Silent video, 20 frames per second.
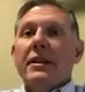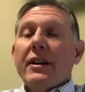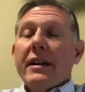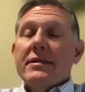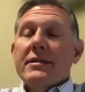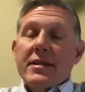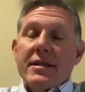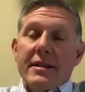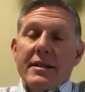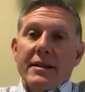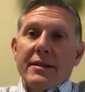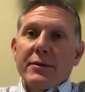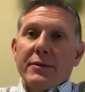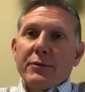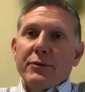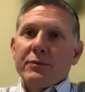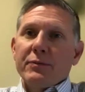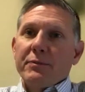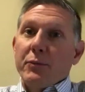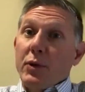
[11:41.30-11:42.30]
that's a
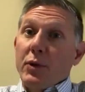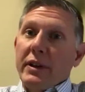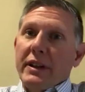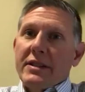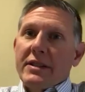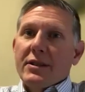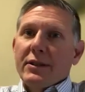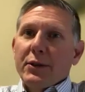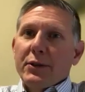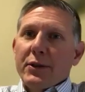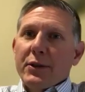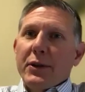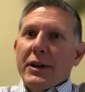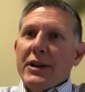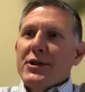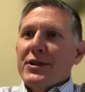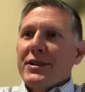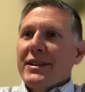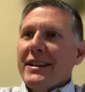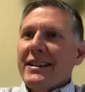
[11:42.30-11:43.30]
loaded
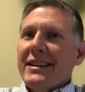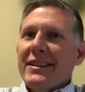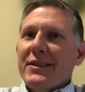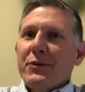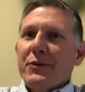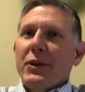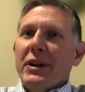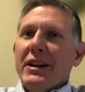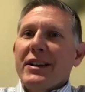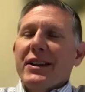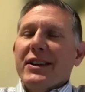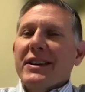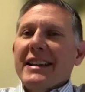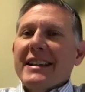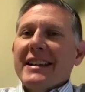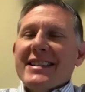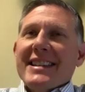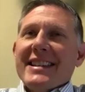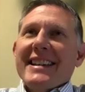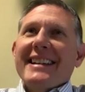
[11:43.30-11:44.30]
question. One of the
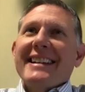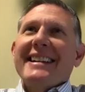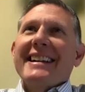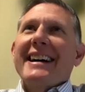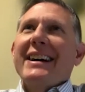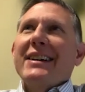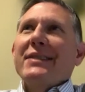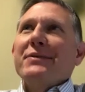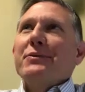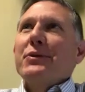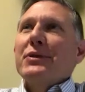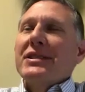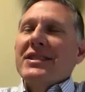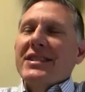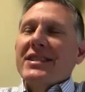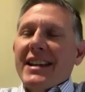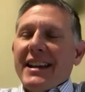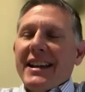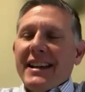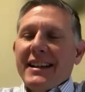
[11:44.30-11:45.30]
things that I would
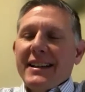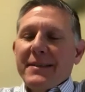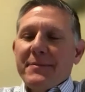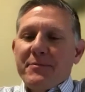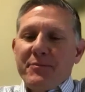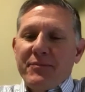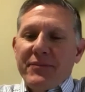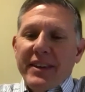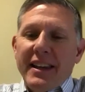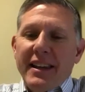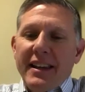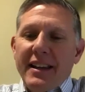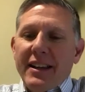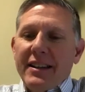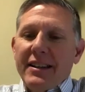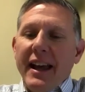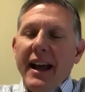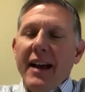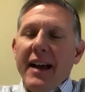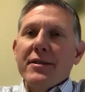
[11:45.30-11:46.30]
say,
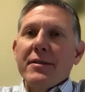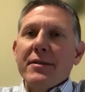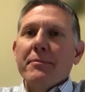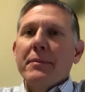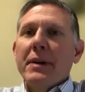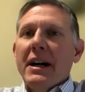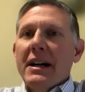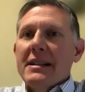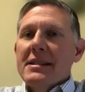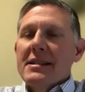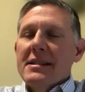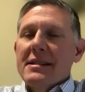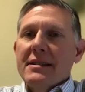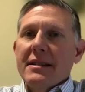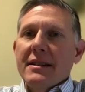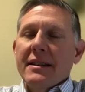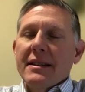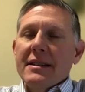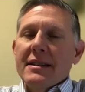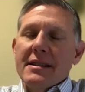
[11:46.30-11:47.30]
yeah, you must.
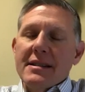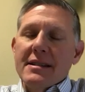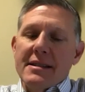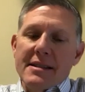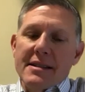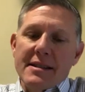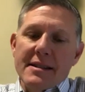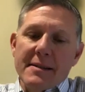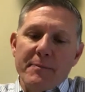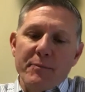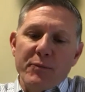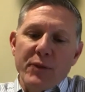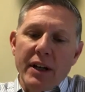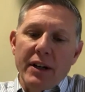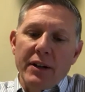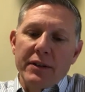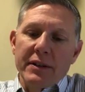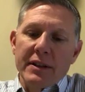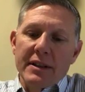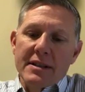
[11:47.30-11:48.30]
This is, you
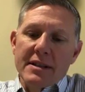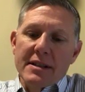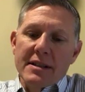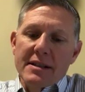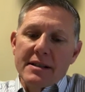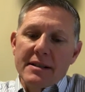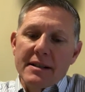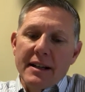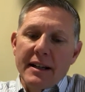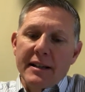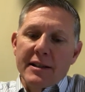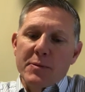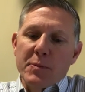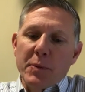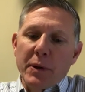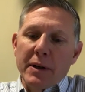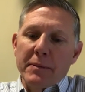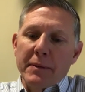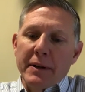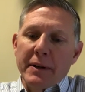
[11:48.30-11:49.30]
know, this
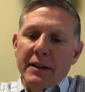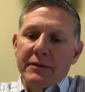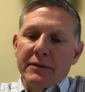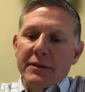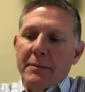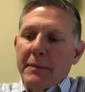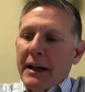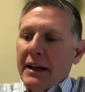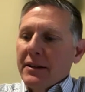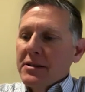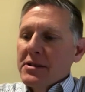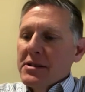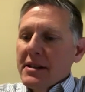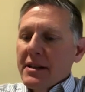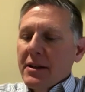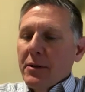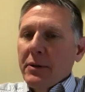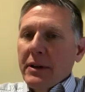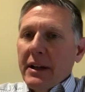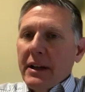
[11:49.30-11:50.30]
experiment of democracy
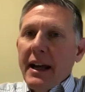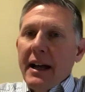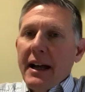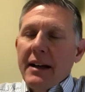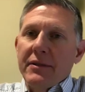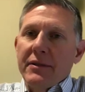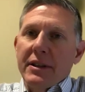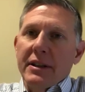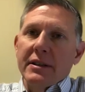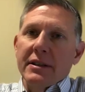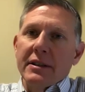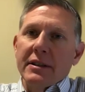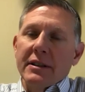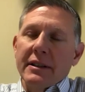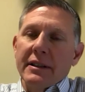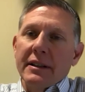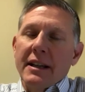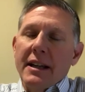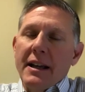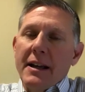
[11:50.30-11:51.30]
that we have here
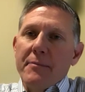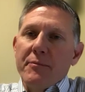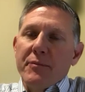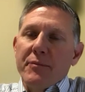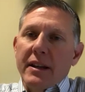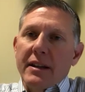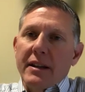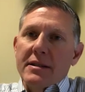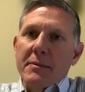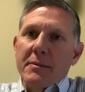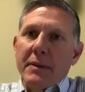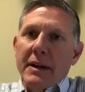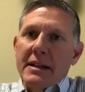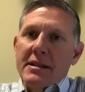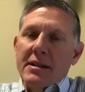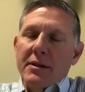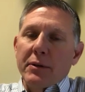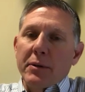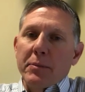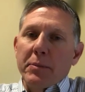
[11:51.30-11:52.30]
and this
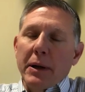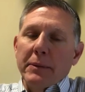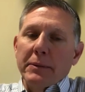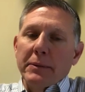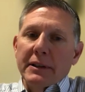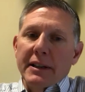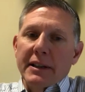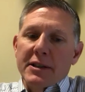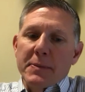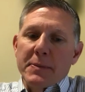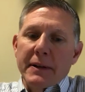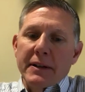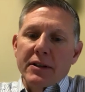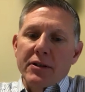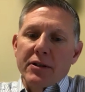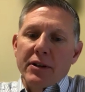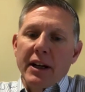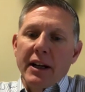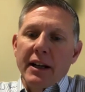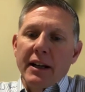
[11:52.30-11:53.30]
amazing republic that's been
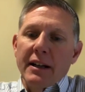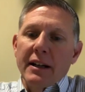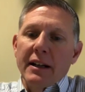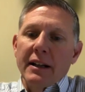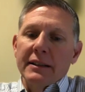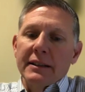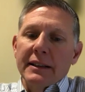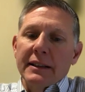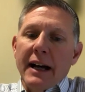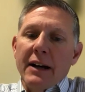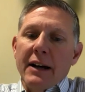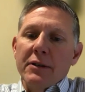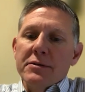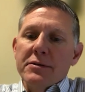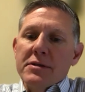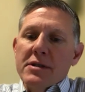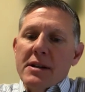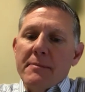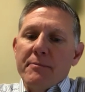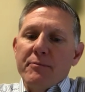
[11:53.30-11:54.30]
created
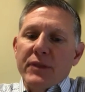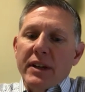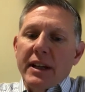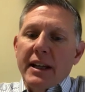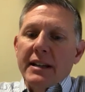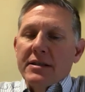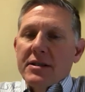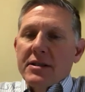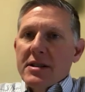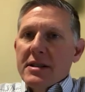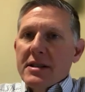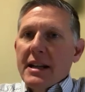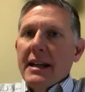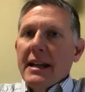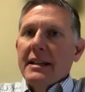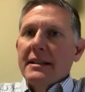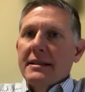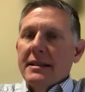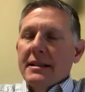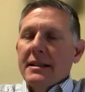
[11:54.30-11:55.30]
allows each
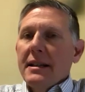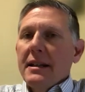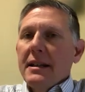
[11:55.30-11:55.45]
state